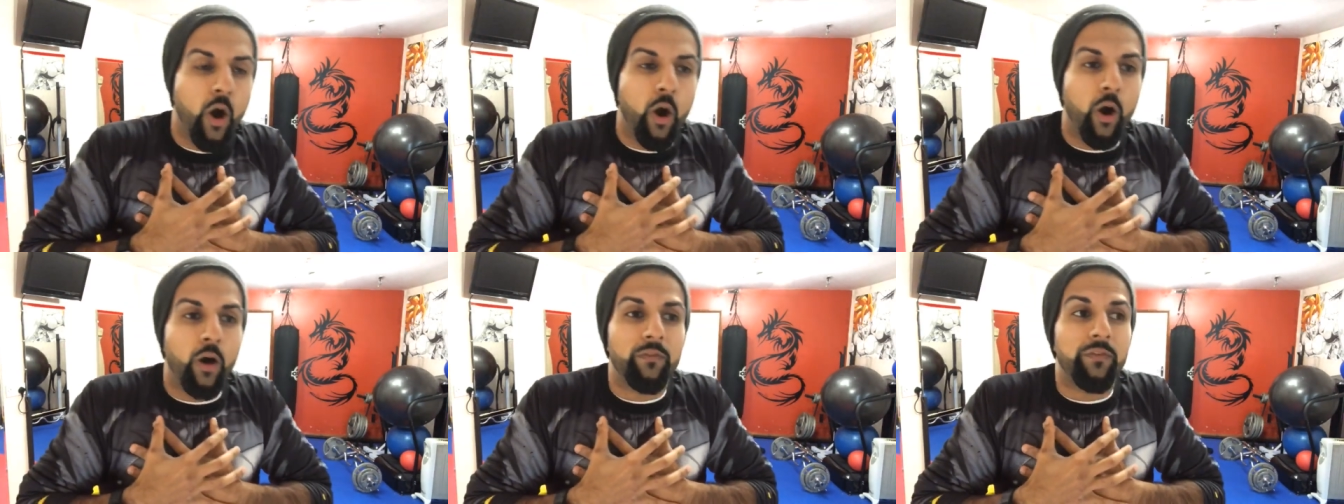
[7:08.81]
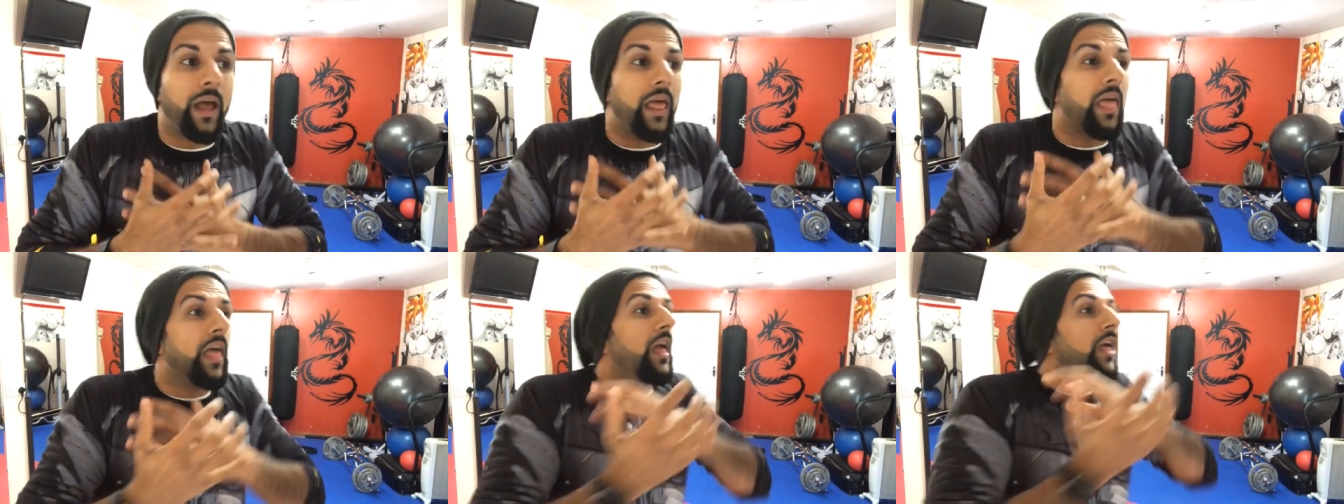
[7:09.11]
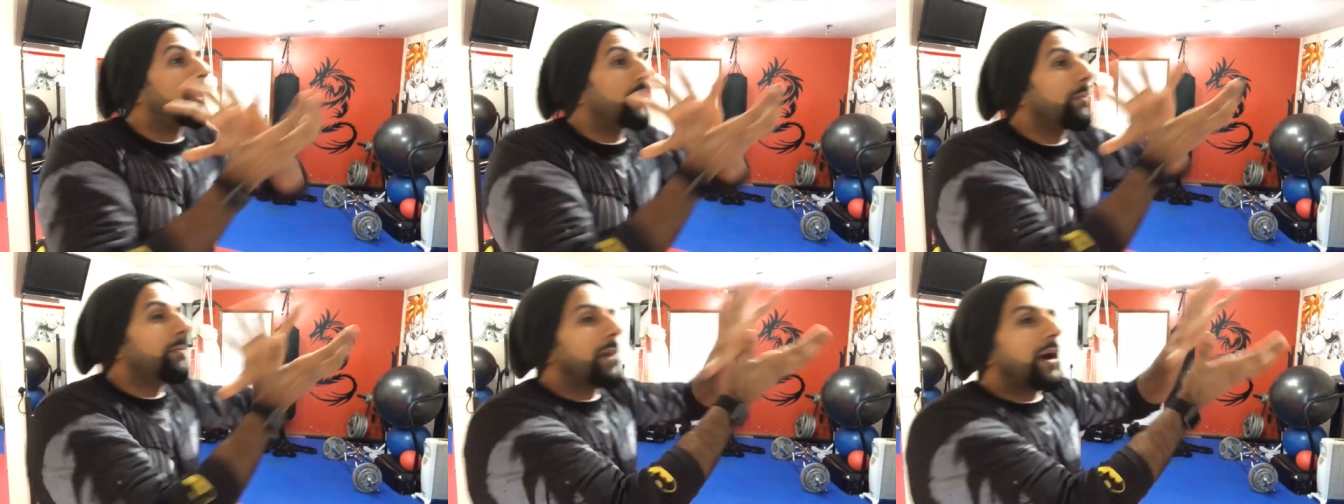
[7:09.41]
of
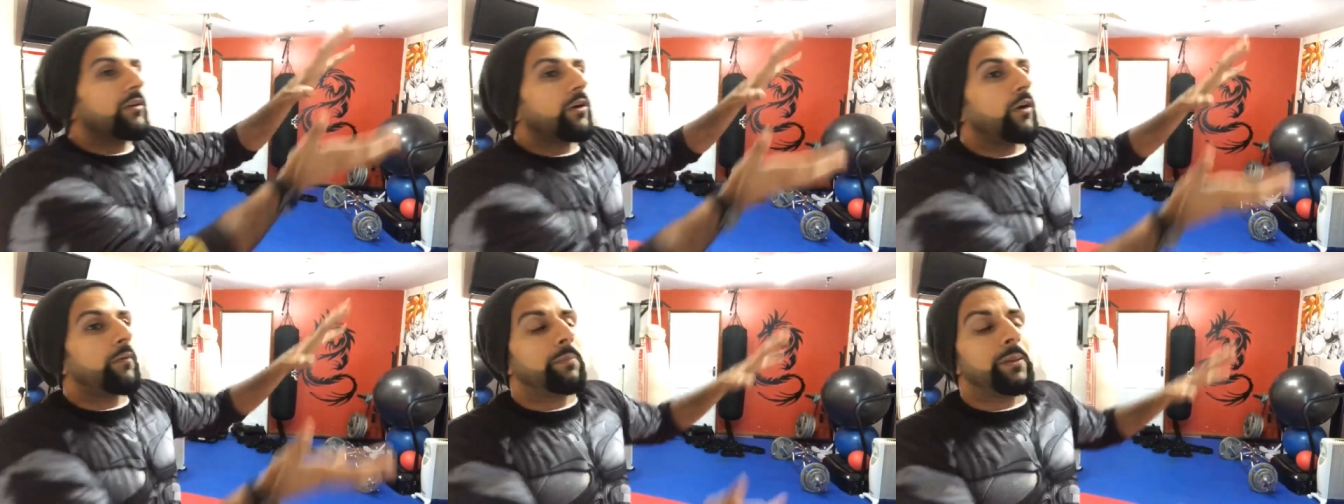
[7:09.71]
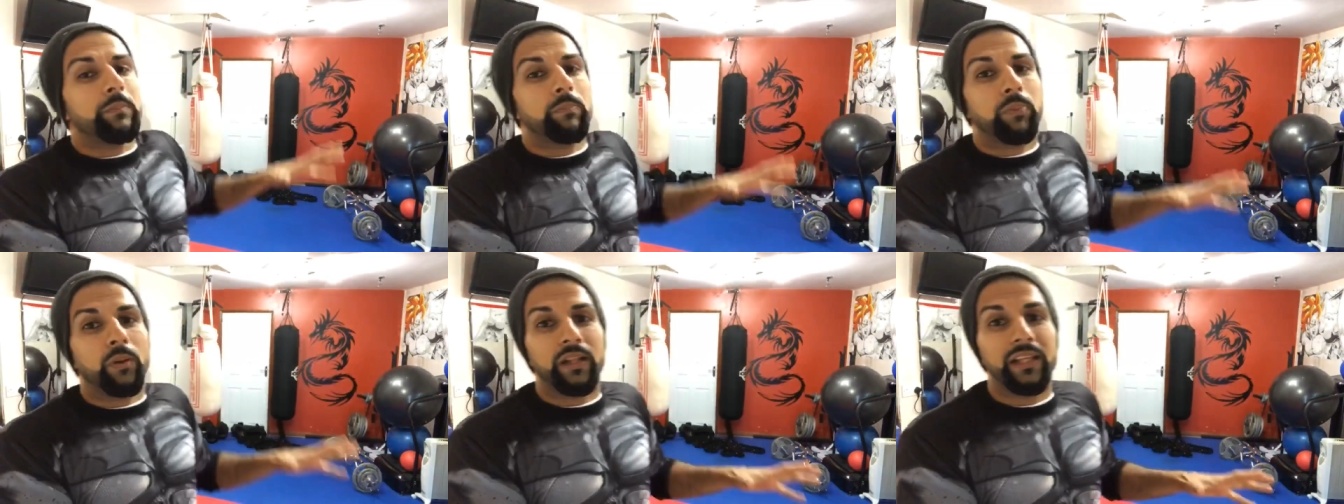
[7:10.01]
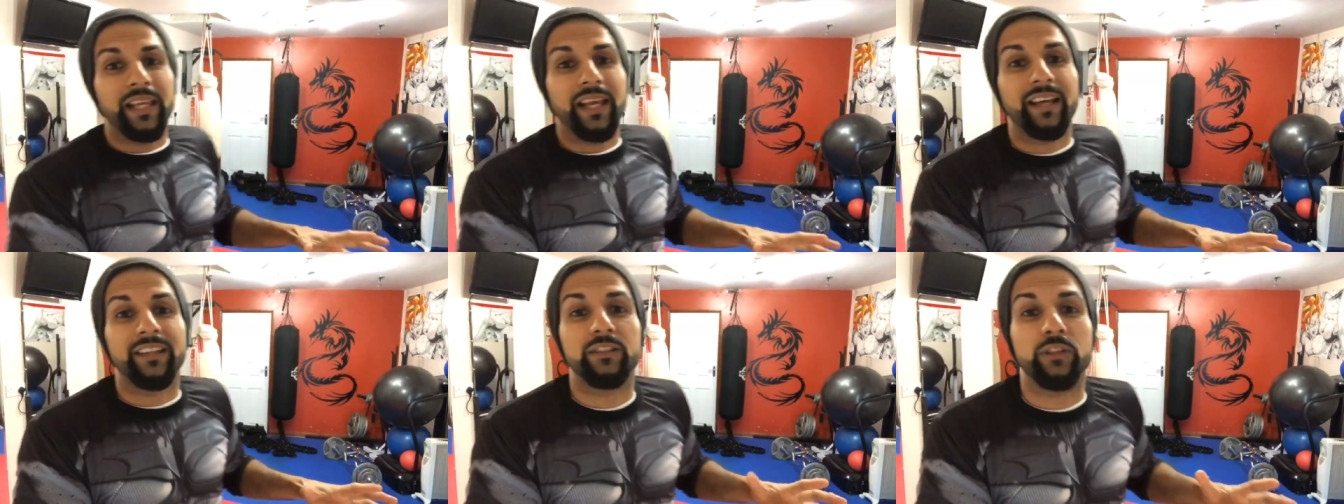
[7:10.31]
the amount of people
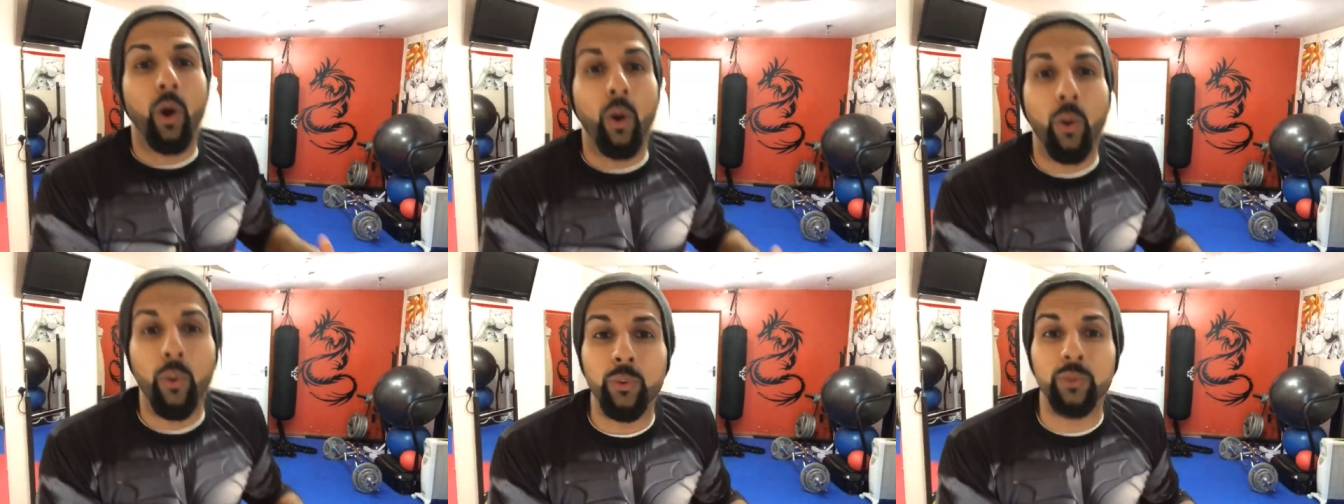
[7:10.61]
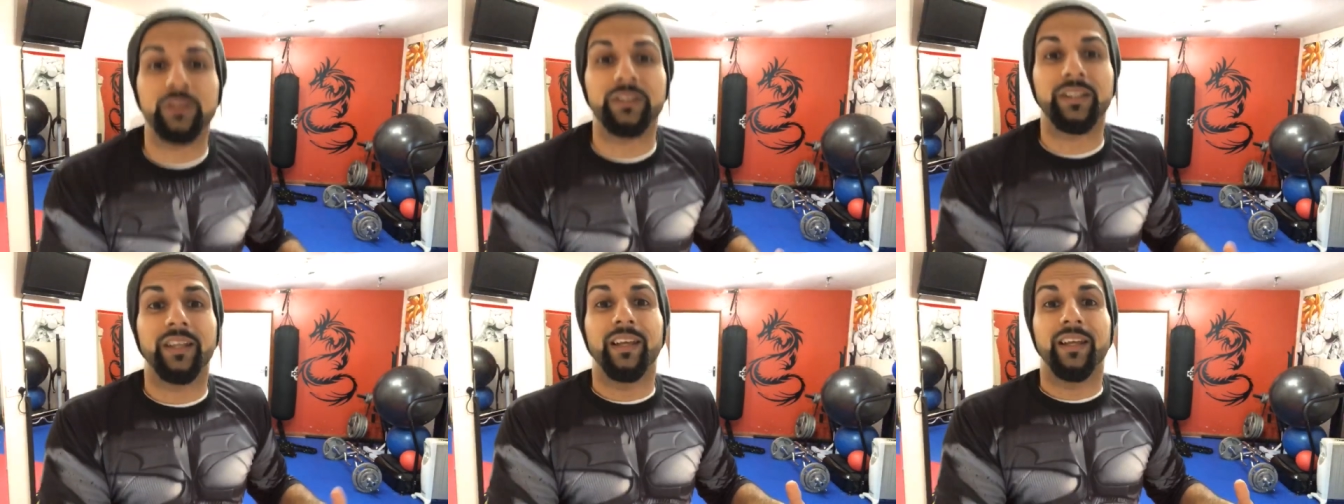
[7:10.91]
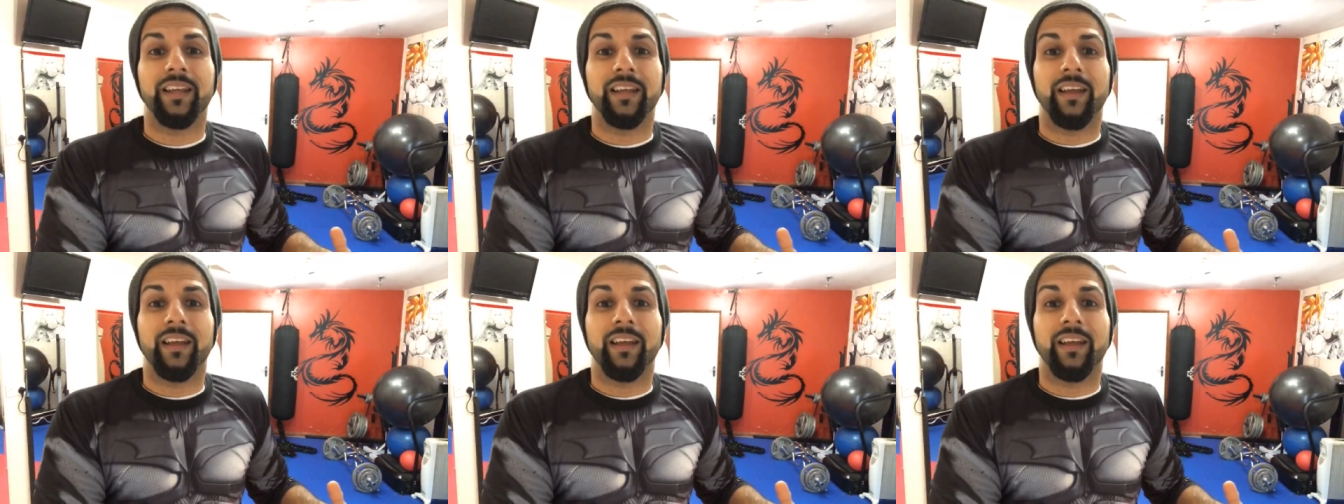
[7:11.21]
he had told